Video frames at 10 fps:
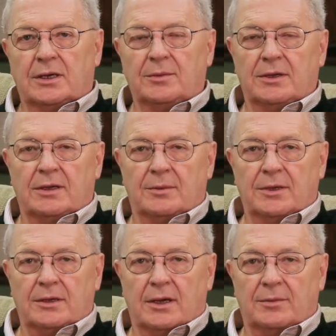
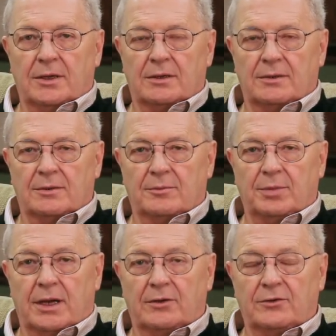
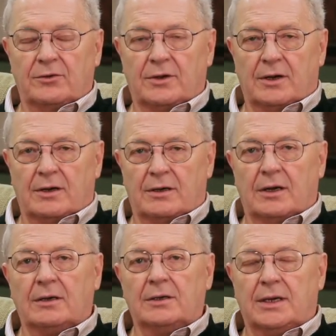
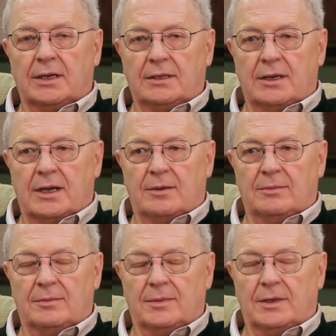
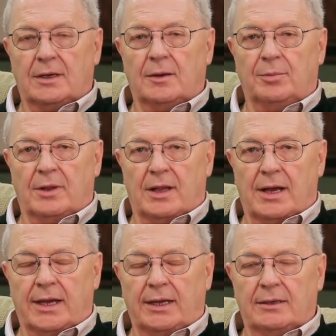www.pastorsrnr.com,
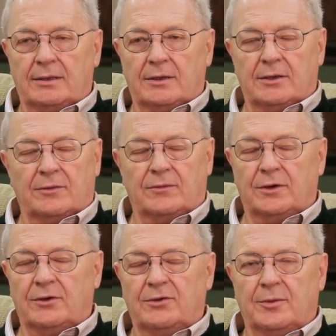apply,
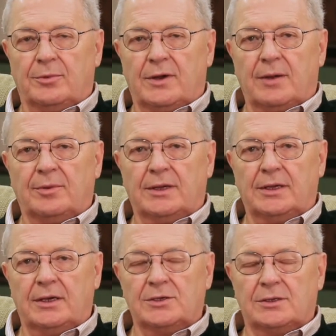very simple
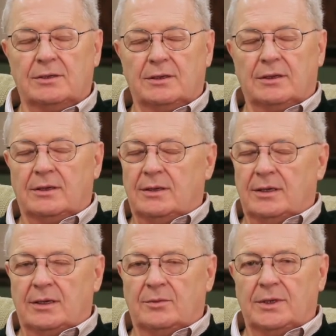application,
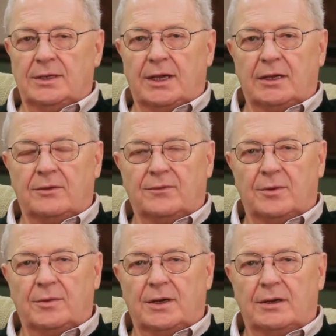and we take it
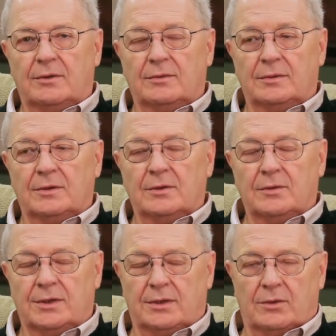from there.
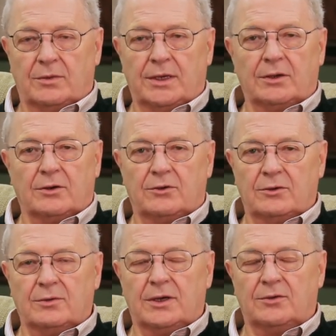Within a week or
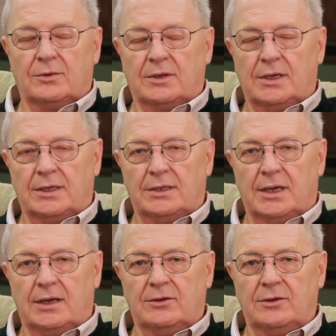2 weeks, we'll
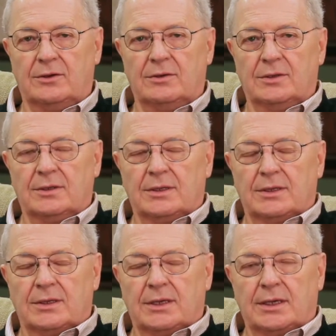contact you
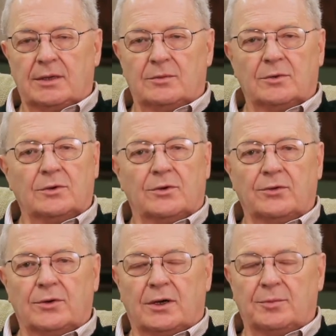and we'll go
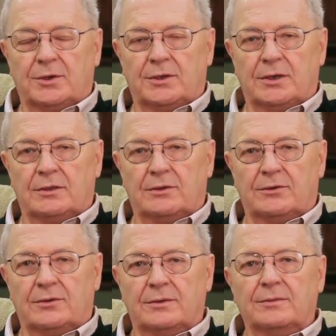through all the
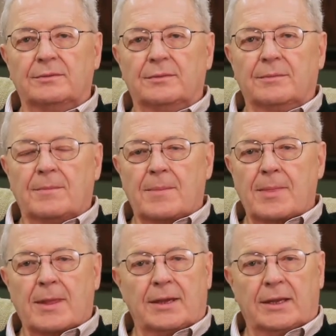particulars,
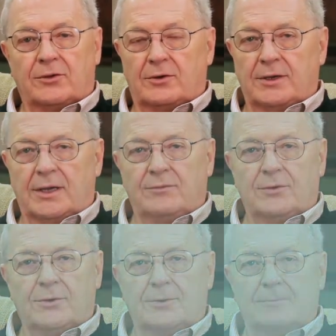and that's all you have to do.